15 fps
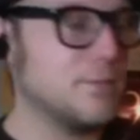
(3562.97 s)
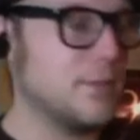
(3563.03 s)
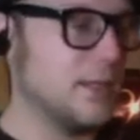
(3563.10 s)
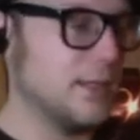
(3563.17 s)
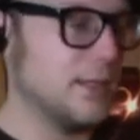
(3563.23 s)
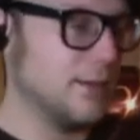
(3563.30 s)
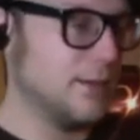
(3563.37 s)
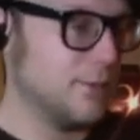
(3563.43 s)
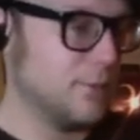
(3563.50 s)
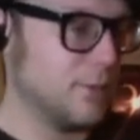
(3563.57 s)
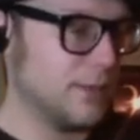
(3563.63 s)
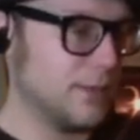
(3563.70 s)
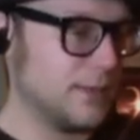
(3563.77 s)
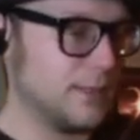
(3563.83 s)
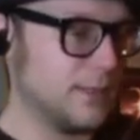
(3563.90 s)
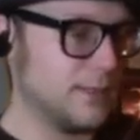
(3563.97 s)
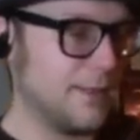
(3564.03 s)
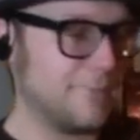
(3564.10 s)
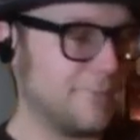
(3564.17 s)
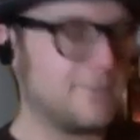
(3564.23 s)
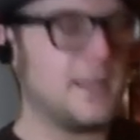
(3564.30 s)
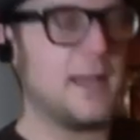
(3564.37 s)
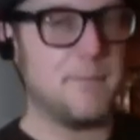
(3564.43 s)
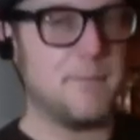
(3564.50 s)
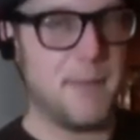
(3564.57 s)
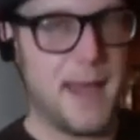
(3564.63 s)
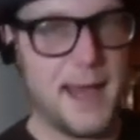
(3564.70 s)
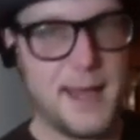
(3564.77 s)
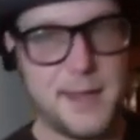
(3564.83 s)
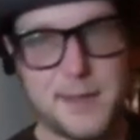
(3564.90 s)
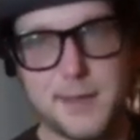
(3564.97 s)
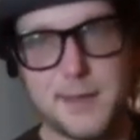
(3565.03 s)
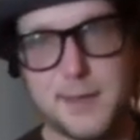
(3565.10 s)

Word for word: you know, what the left-hand path,